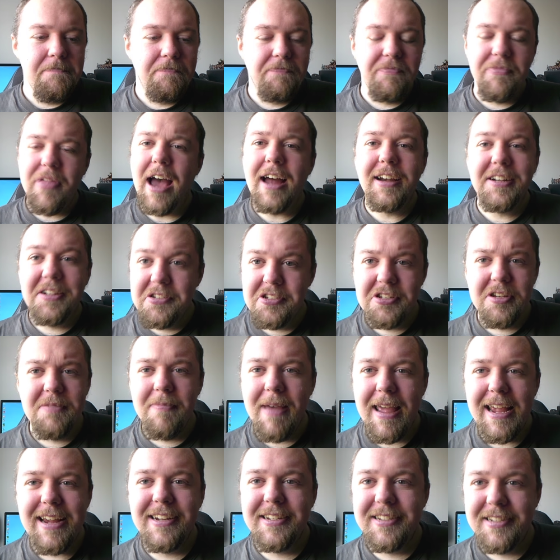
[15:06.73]
That doesn't
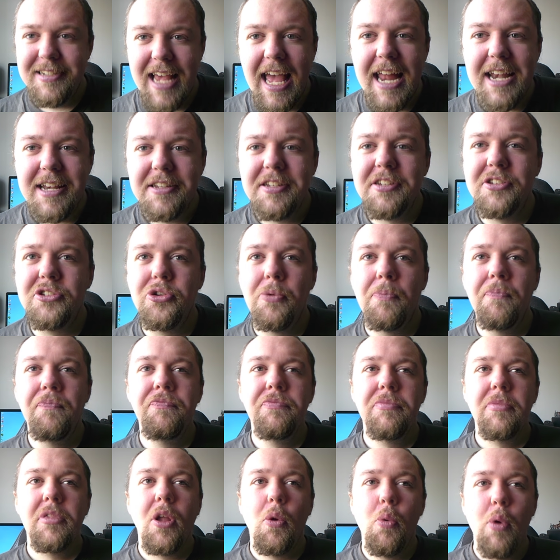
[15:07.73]
make sense
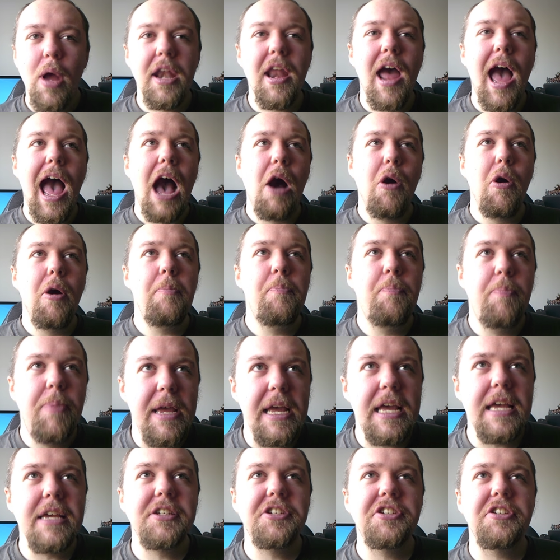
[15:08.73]
when our
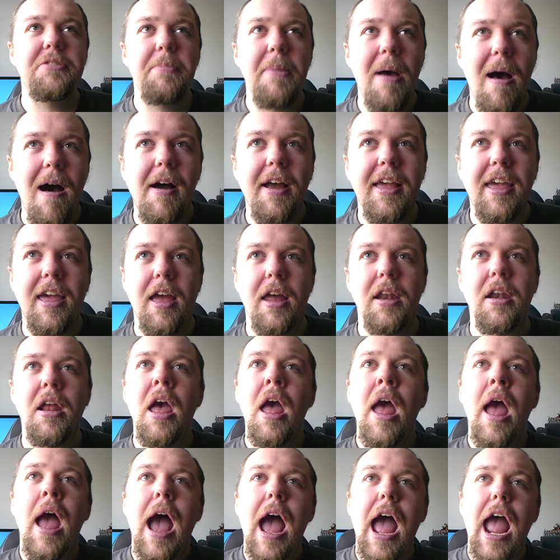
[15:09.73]
biggest market,
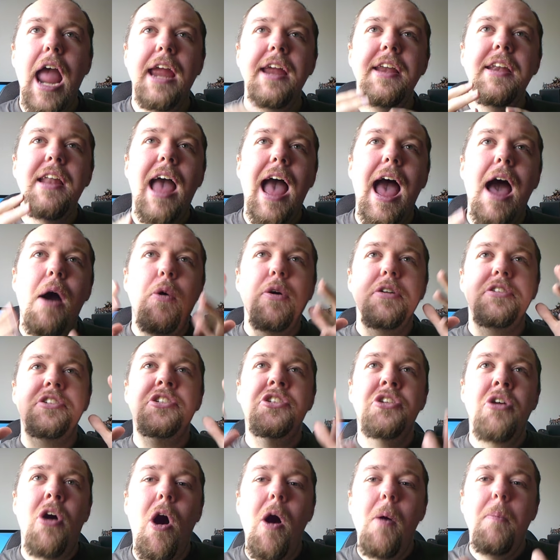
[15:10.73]
in our
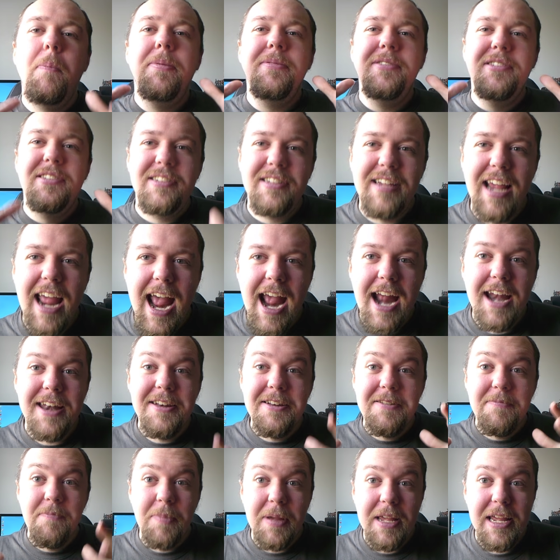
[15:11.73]
top
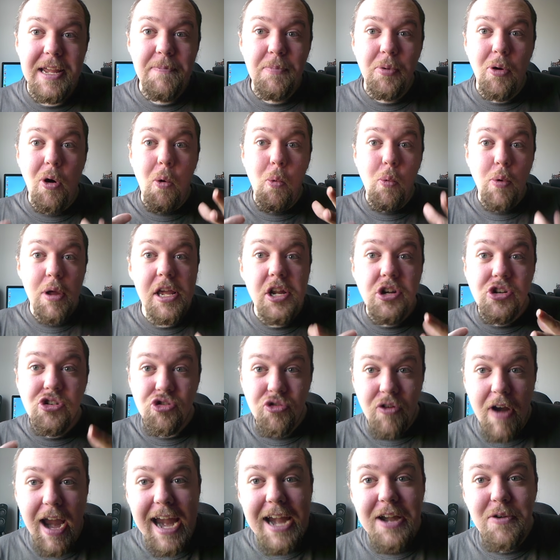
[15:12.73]
10 people we
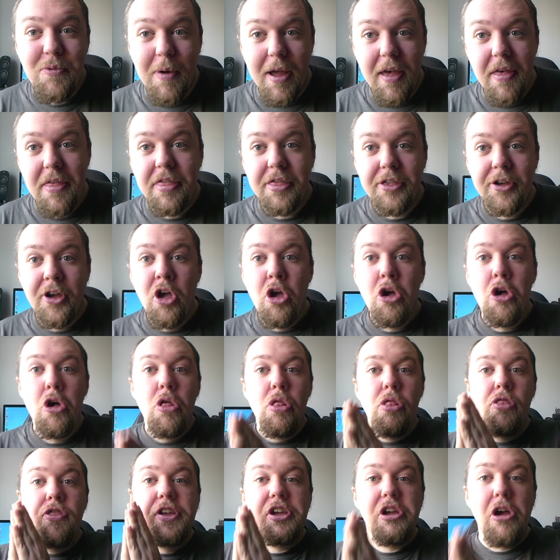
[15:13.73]
trade with,
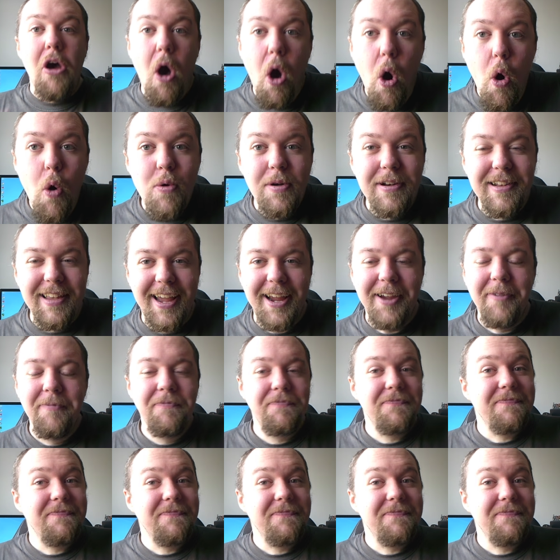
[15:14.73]
the only